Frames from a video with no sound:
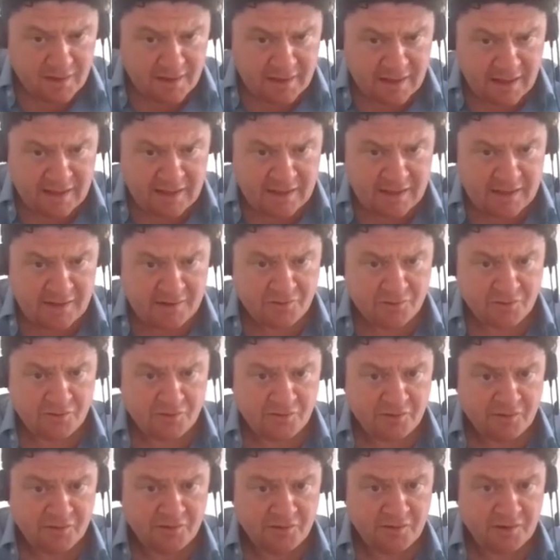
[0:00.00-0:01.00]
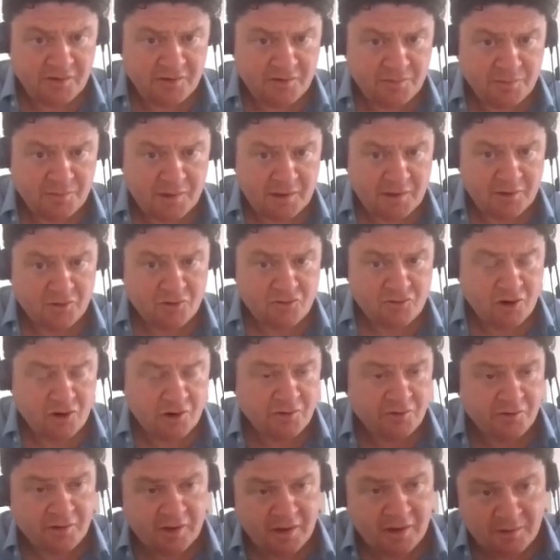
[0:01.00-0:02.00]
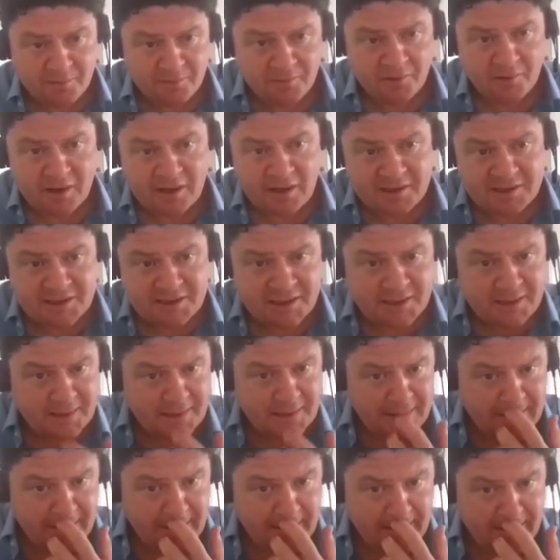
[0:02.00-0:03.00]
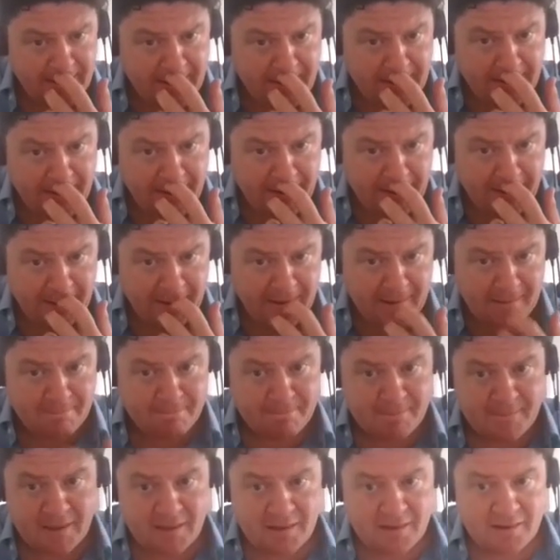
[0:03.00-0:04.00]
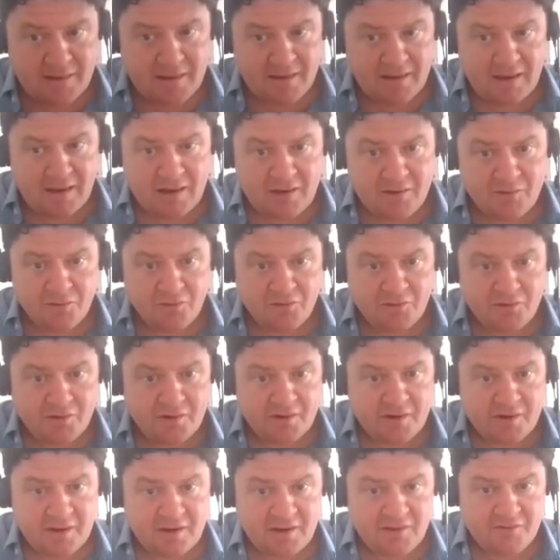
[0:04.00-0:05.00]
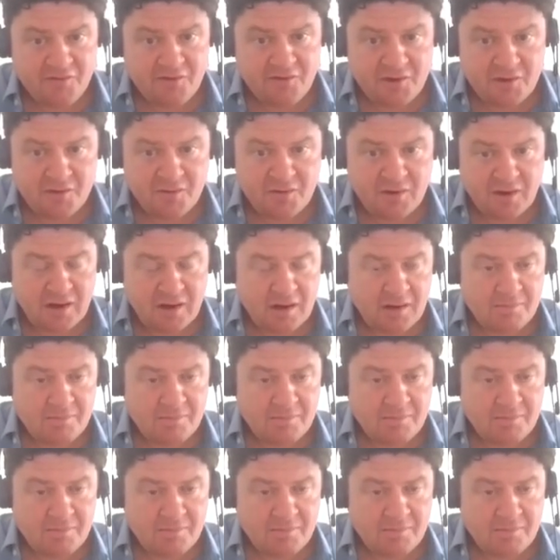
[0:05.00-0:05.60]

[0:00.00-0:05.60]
can lead to a situation where you're grossing up your hedging, and also it can give you